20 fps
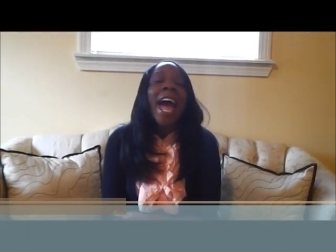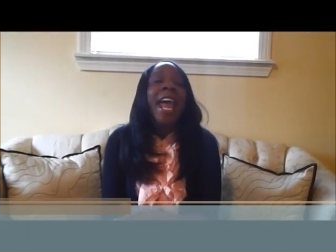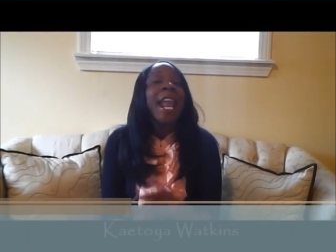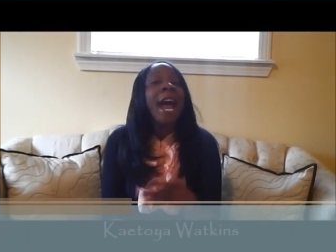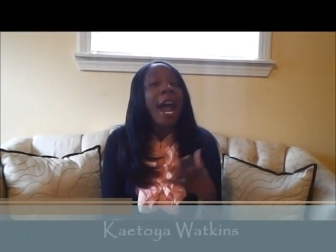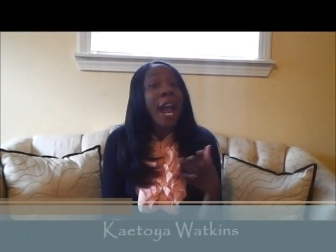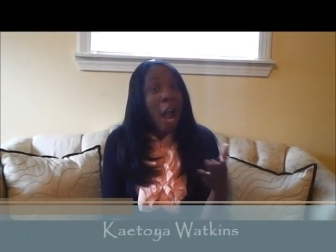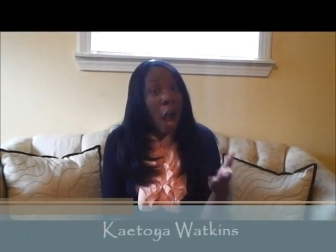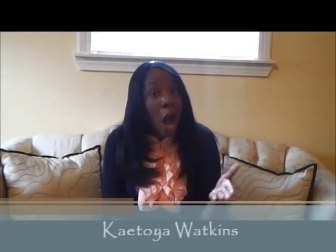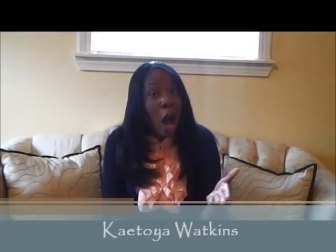and
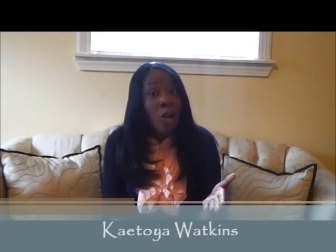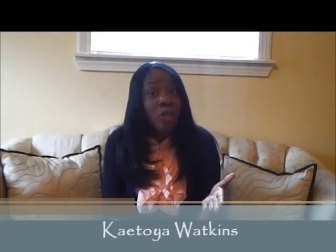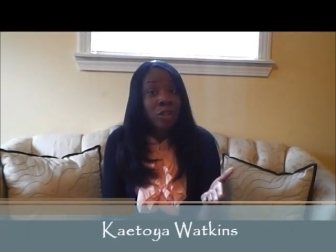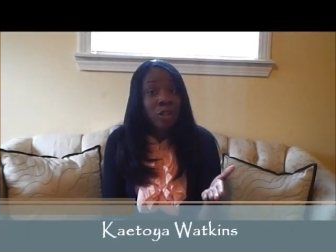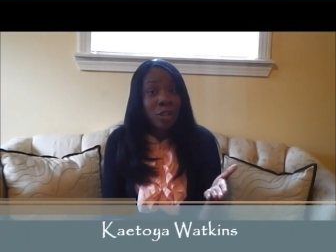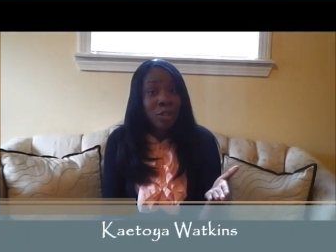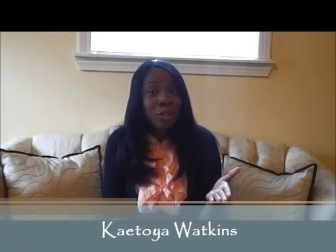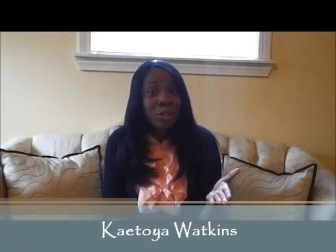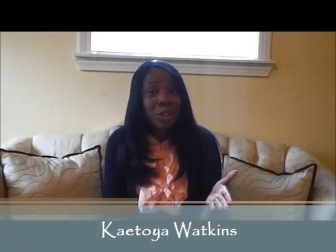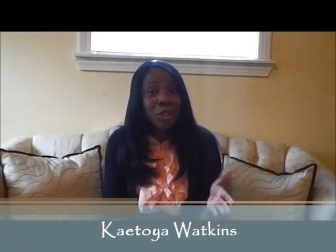I
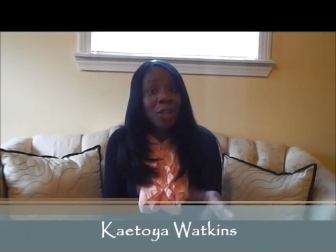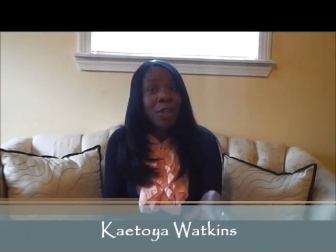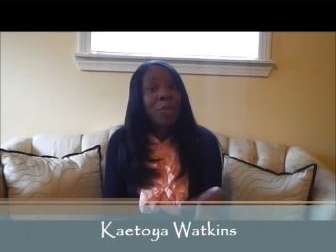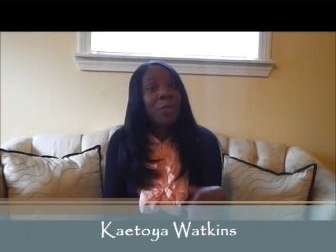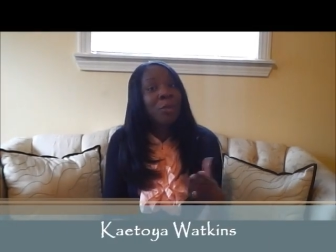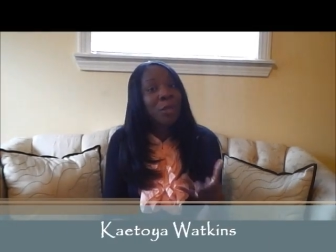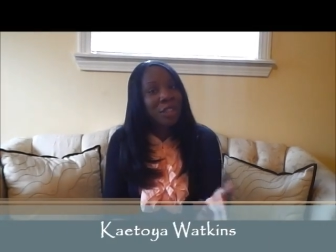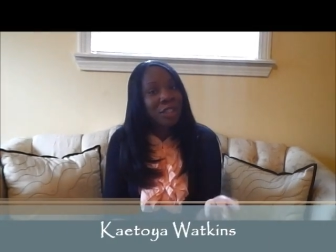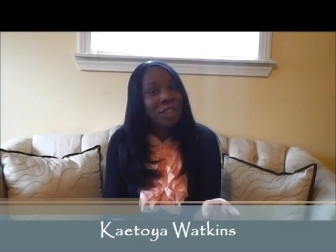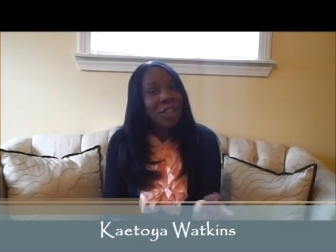also
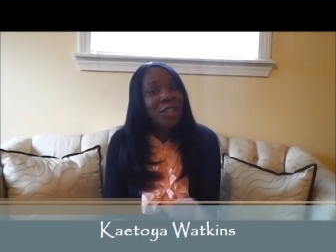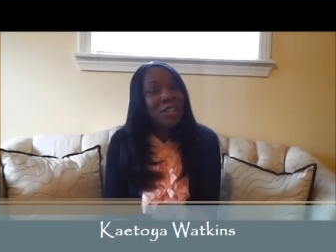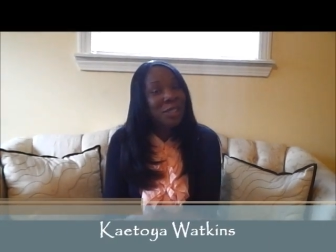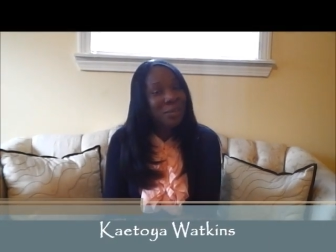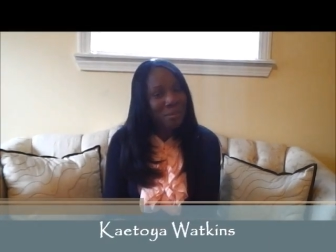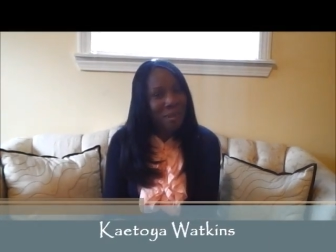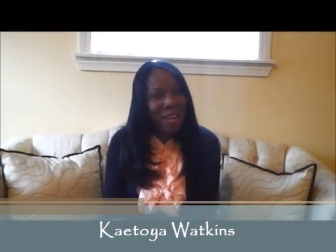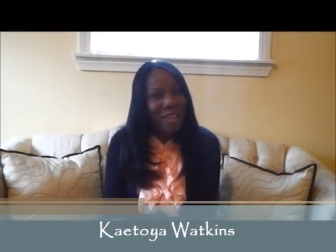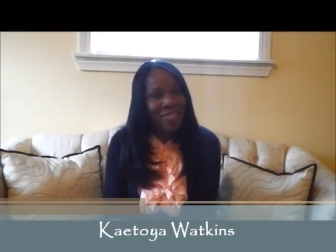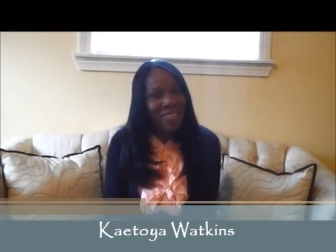took research
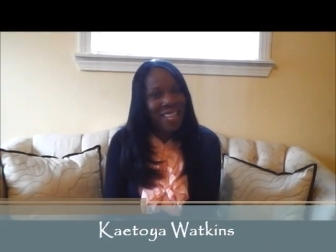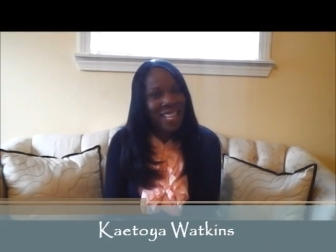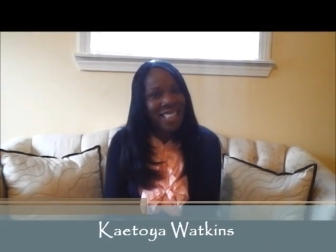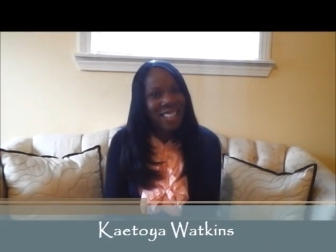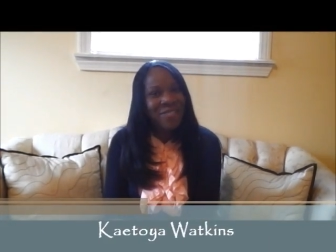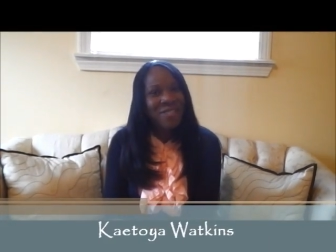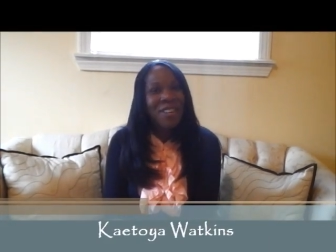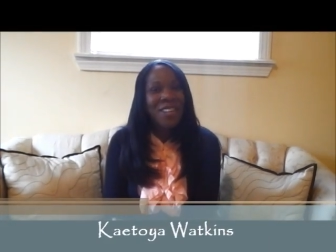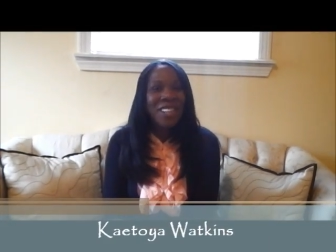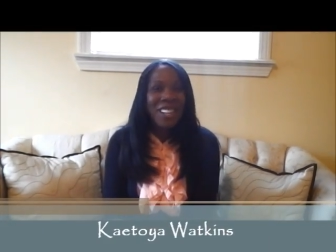
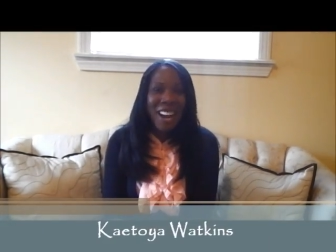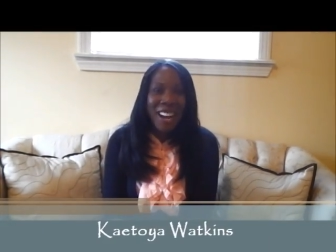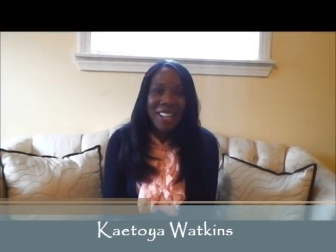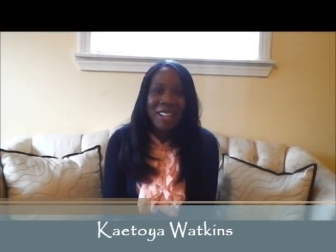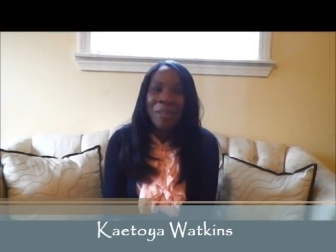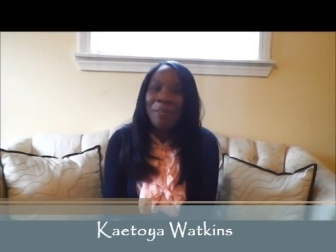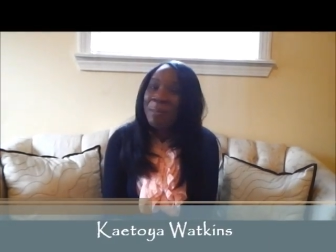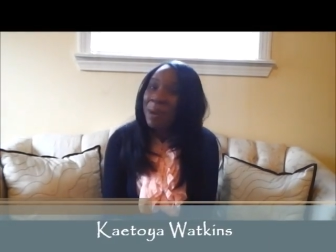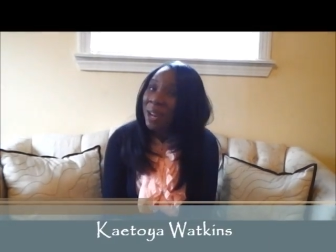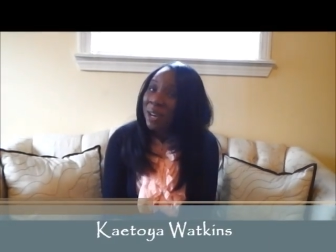methods for
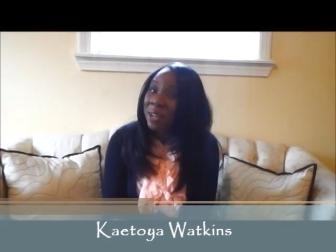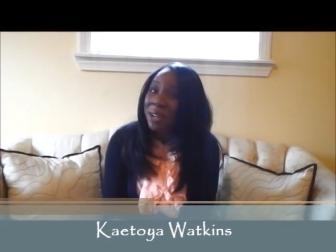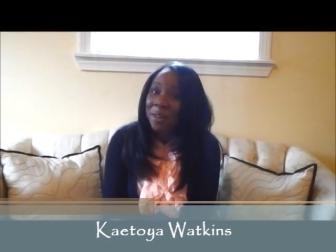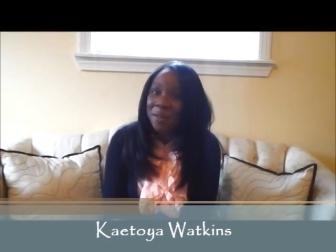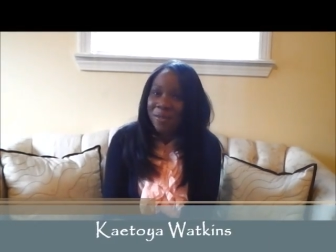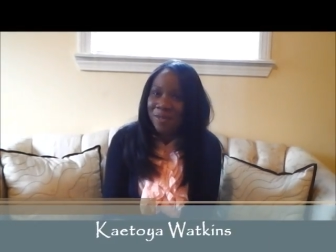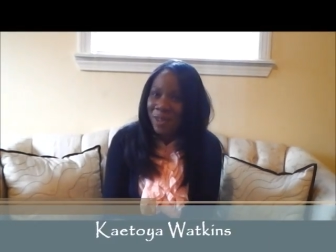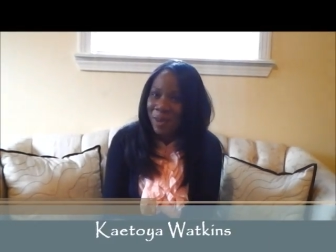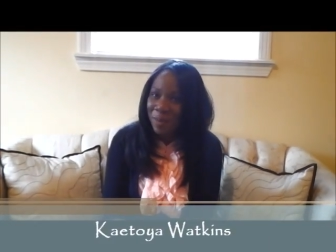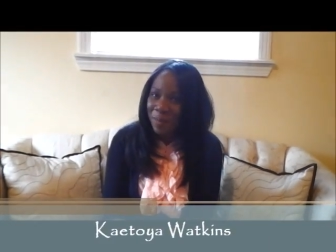Dr.
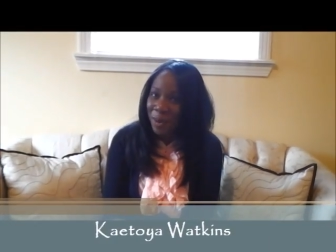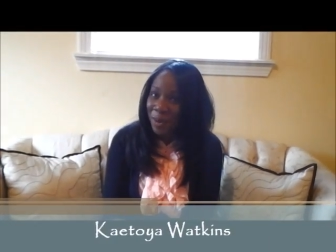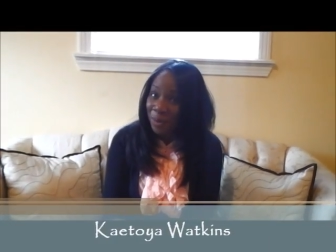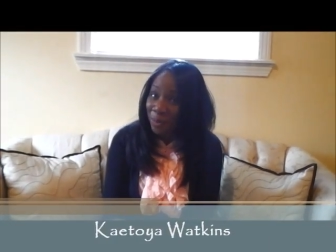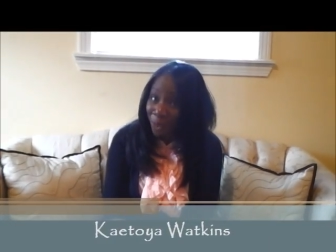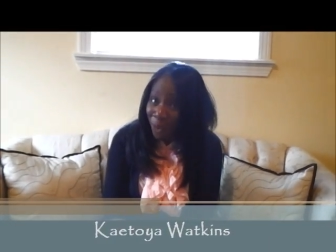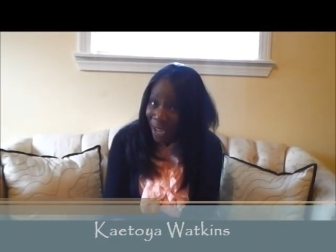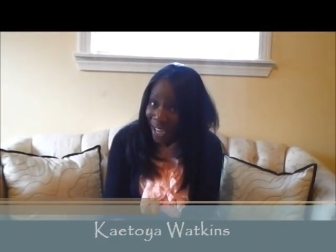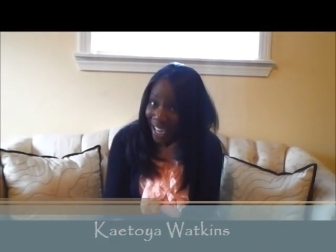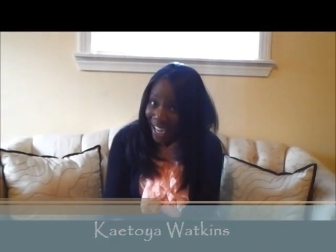Monica
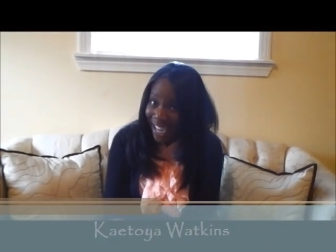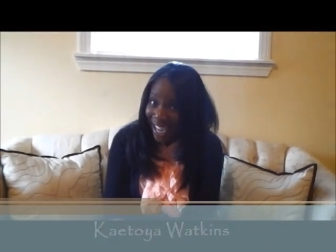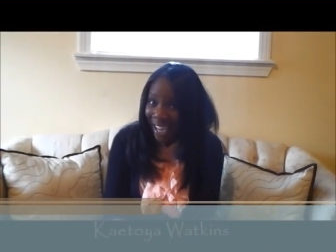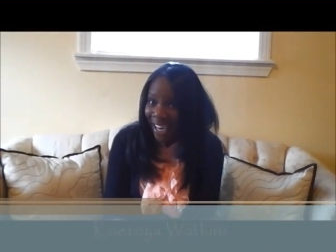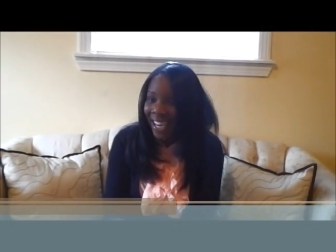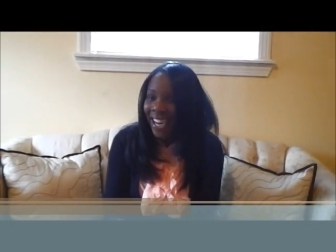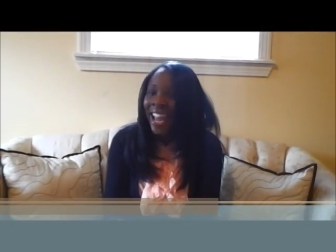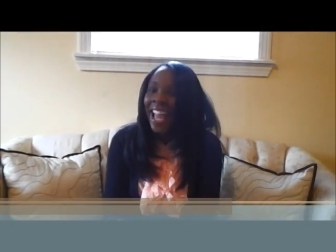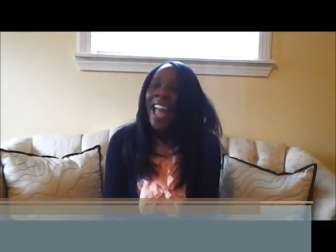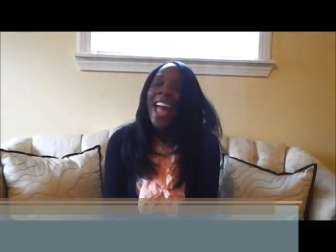
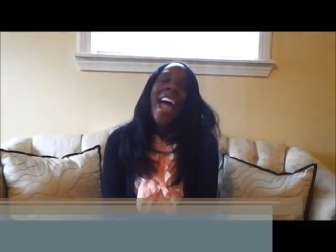Flippin-Wynn.